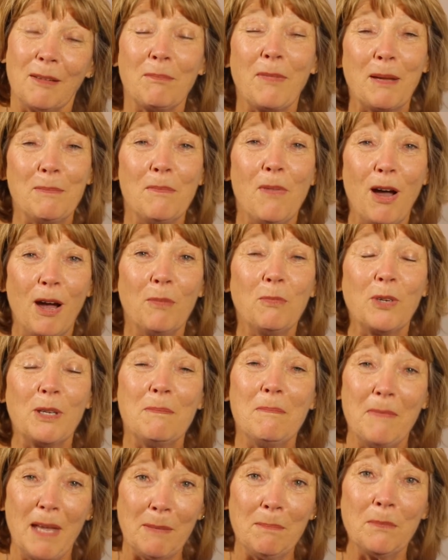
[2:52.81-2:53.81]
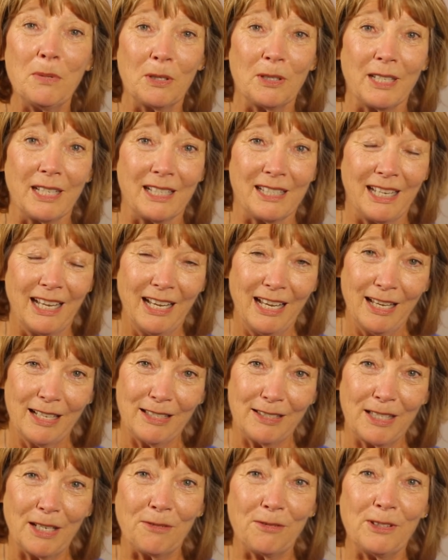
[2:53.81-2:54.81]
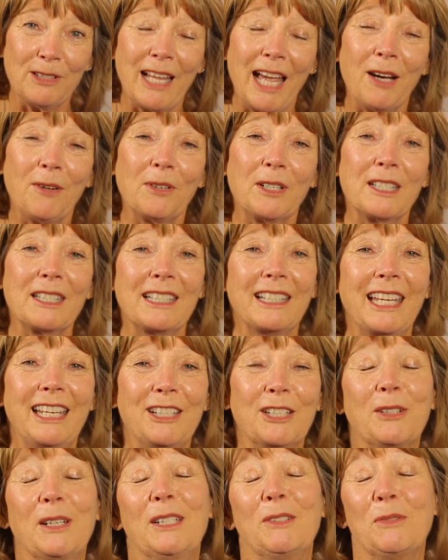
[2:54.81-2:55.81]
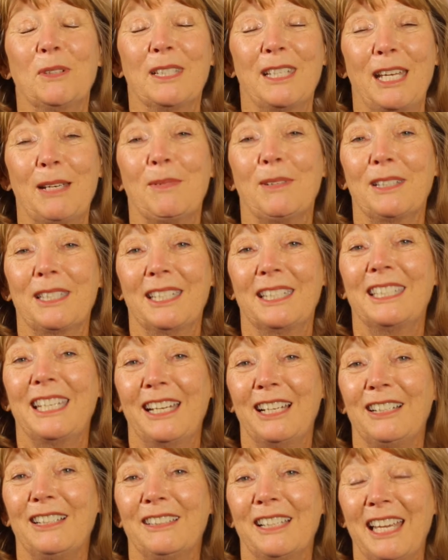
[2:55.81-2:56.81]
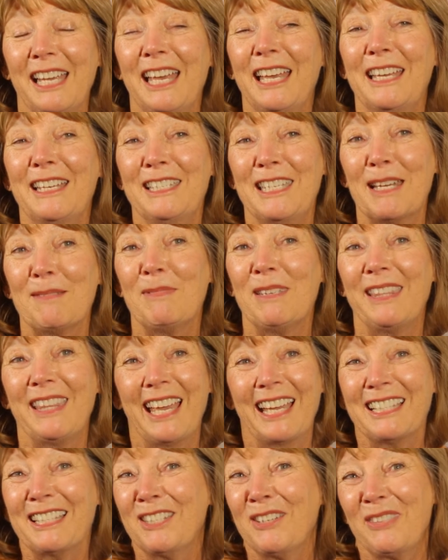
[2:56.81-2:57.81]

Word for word: and my mom remembered it several hours later and was able to tell Debbie that.